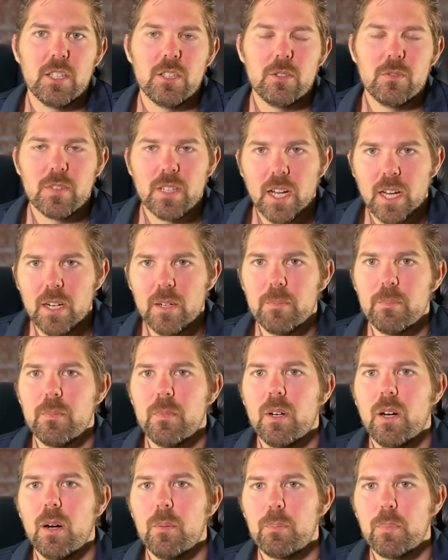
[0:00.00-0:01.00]
You've got to
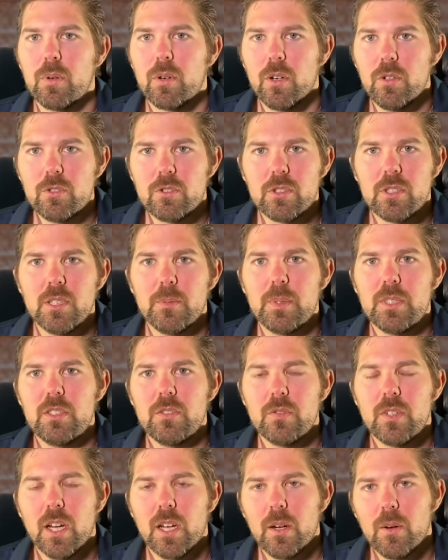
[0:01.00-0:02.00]
approach them and
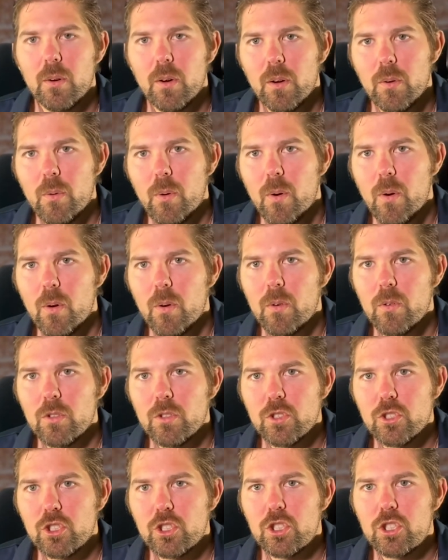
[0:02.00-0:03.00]
you've got to
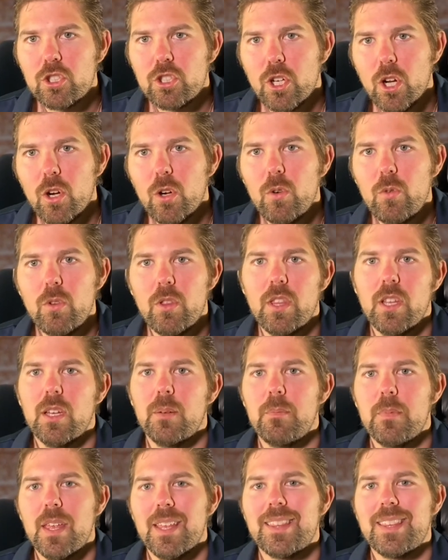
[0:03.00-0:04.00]
show
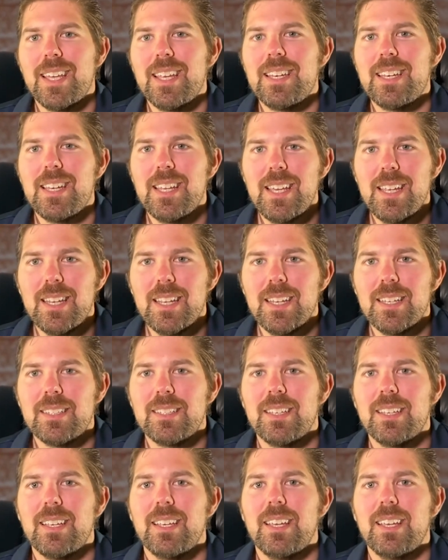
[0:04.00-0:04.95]
them that they need it,